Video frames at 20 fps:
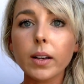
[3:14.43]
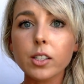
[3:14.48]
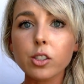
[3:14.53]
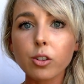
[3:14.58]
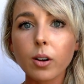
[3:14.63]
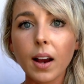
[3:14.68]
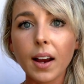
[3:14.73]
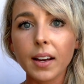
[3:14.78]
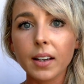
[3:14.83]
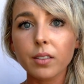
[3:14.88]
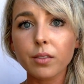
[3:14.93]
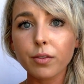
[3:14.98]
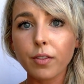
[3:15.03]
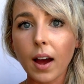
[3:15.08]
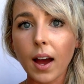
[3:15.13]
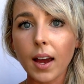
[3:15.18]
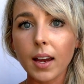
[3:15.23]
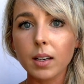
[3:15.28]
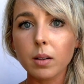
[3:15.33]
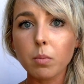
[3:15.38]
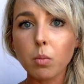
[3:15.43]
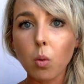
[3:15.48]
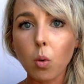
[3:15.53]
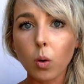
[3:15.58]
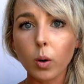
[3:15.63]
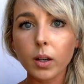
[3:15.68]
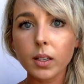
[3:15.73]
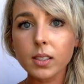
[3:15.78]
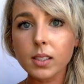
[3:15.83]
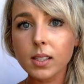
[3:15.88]
and try and find
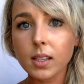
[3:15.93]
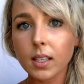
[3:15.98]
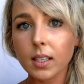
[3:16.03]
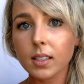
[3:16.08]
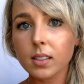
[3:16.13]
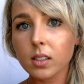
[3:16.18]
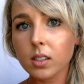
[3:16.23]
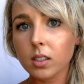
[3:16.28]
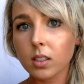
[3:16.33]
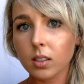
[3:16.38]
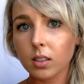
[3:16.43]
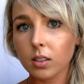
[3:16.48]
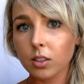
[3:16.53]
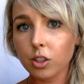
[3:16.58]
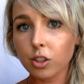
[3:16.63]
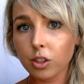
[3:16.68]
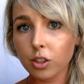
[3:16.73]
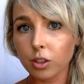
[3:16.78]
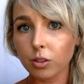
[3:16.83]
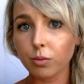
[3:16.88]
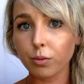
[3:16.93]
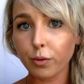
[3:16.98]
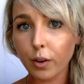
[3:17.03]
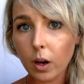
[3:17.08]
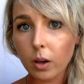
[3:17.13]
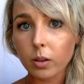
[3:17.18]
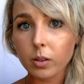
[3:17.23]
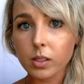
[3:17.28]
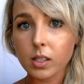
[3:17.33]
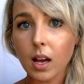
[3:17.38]
more things to shoot
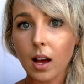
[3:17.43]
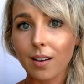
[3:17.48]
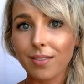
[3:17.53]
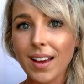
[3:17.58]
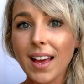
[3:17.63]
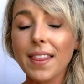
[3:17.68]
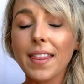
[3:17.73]
photos of